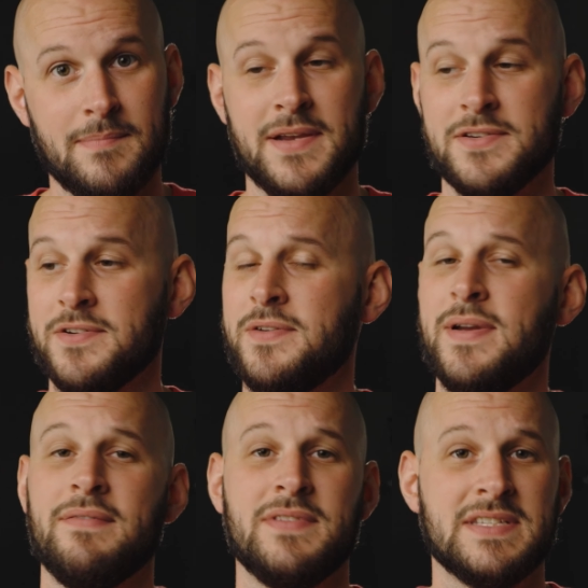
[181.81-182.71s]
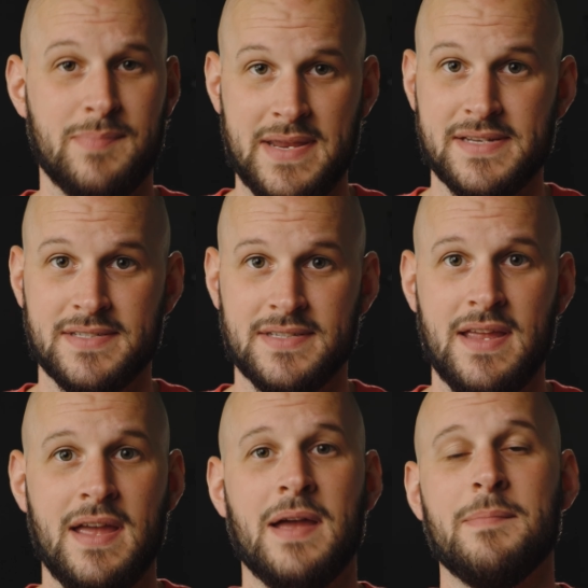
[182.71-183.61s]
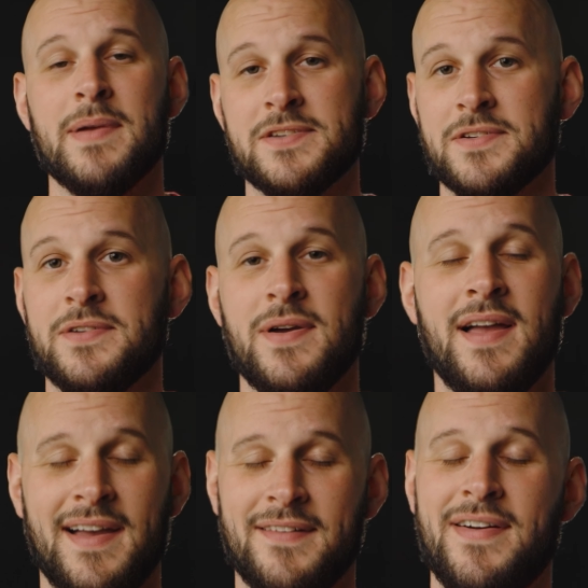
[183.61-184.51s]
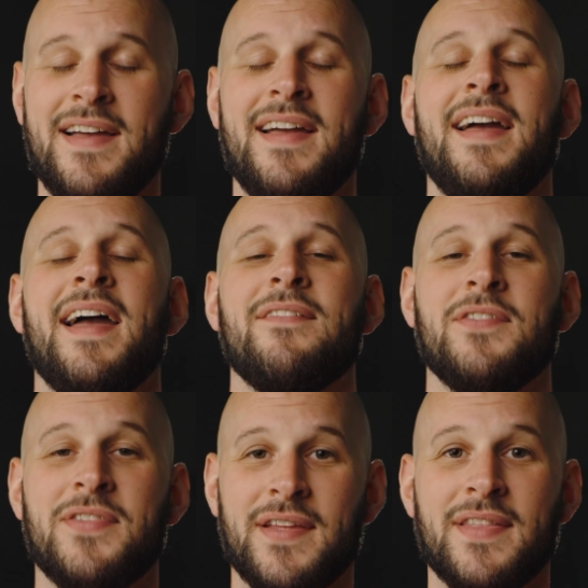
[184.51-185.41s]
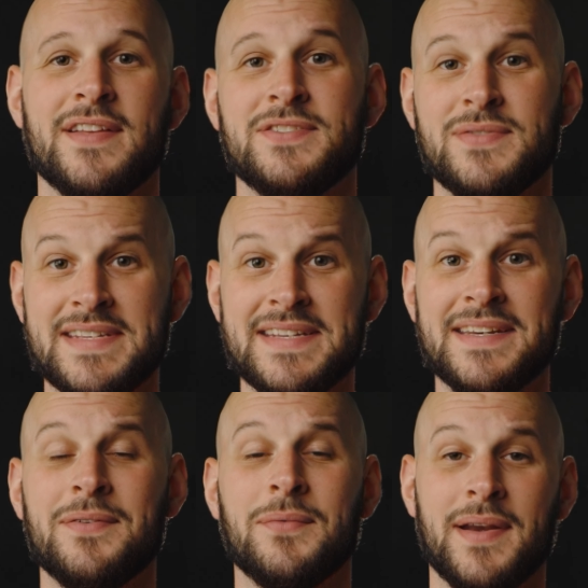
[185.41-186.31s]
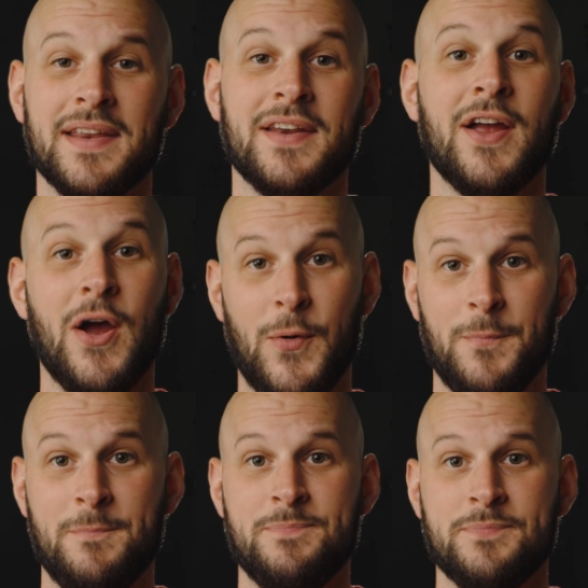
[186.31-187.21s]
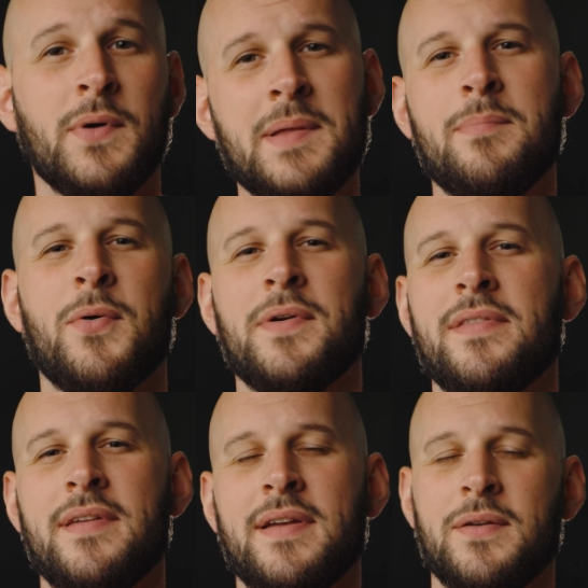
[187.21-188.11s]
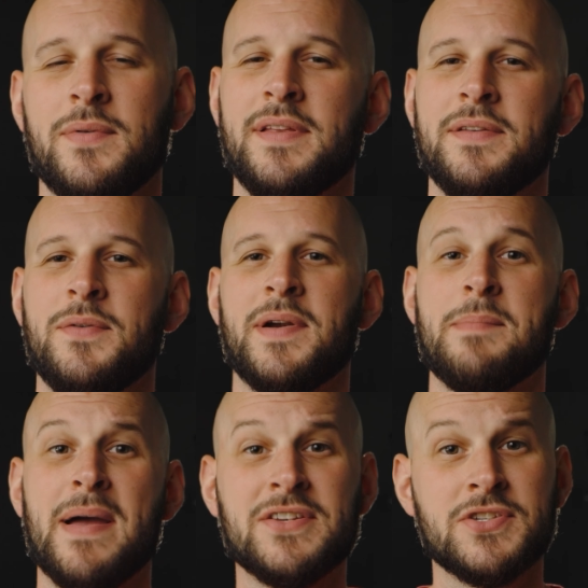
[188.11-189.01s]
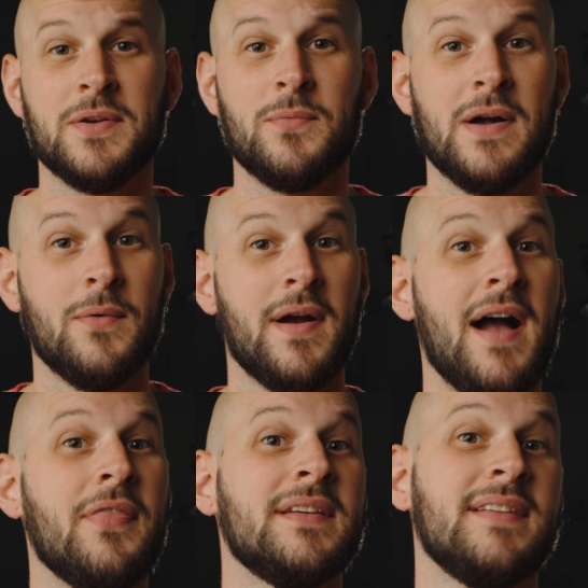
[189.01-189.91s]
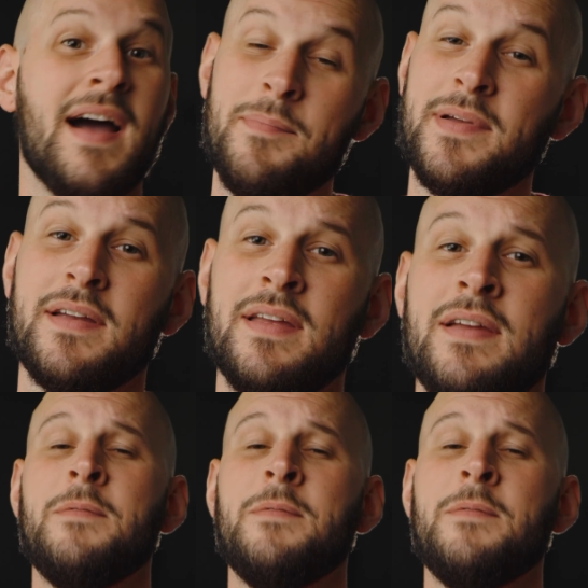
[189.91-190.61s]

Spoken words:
make sure you have the space, and make sure you have everything that you need ready to go. One important thing I really do want to mention while we're on the topic